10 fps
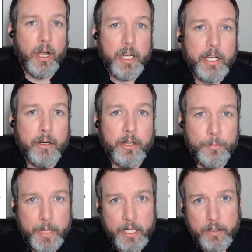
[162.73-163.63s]
on here is
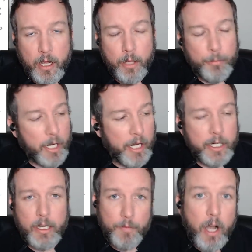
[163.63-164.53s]
being done by
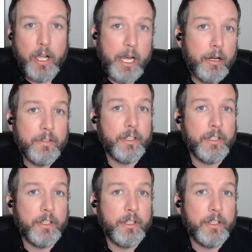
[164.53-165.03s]
Kamala Harris